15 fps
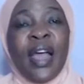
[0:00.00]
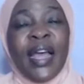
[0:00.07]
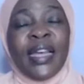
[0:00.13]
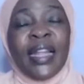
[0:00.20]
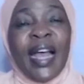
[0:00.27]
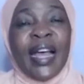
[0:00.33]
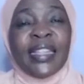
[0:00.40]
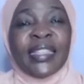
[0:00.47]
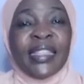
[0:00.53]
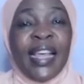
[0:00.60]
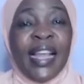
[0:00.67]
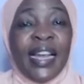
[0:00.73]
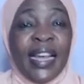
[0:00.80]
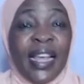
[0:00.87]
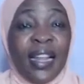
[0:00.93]
and it has
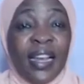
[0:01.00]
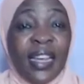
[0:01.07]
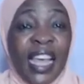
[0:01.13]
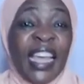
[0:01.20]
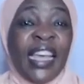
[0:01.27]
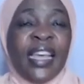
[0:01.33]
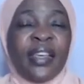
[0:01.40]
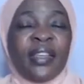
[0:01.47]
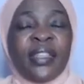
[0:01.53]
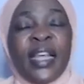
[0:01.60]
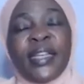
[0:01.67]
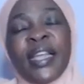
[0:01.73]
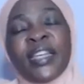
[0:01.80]
a link that